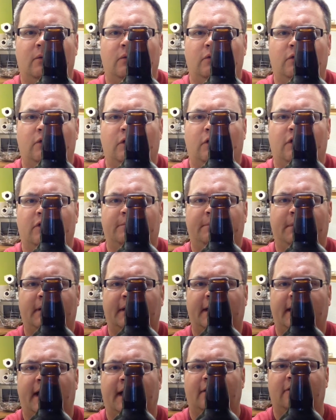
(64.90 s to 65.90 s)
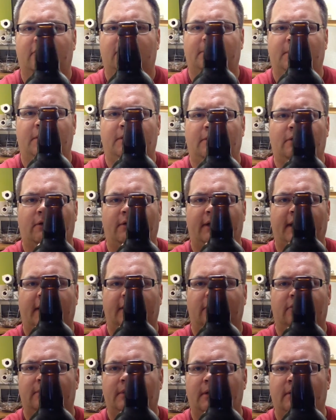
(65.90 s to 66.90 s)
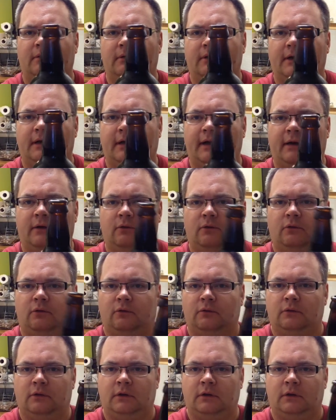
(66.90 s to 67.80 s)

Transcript: nice bit of can of smoke on that as well, look at that, or